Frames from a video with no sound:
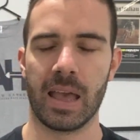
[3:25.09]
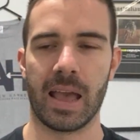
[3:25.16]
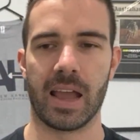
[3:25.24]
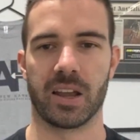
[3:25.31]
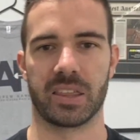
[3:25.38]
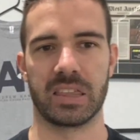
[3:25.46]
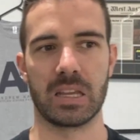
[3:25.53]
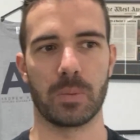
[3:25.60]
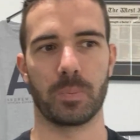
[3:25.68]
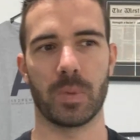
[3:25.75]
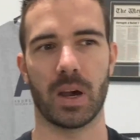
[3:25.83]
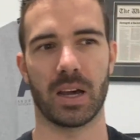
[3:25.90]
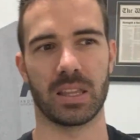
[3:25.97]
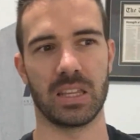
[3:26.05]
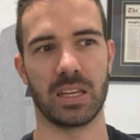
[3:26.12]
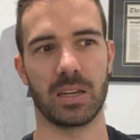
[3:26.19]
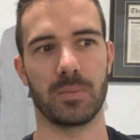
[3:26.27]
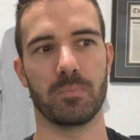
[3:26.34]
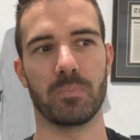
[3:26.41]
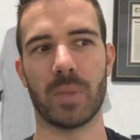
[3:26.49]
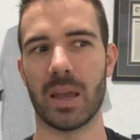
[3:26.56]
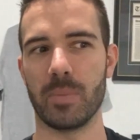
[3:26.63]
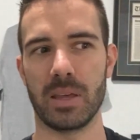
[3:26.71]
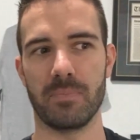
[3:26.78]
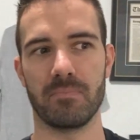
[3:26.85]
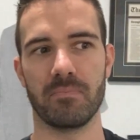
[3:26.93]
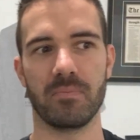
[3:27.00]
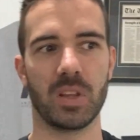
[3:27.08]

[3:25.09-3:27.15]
And I think maybe,